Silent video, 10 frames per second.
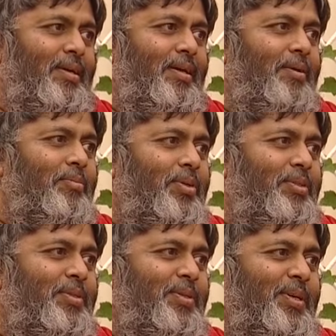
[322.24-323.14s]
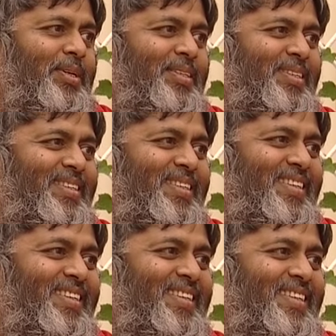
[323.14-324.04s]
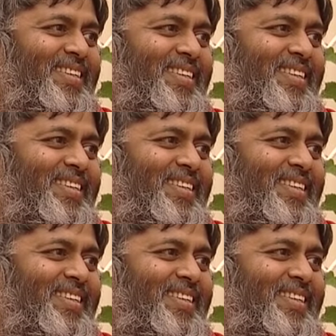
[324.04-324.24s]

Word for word: I am also God. Do we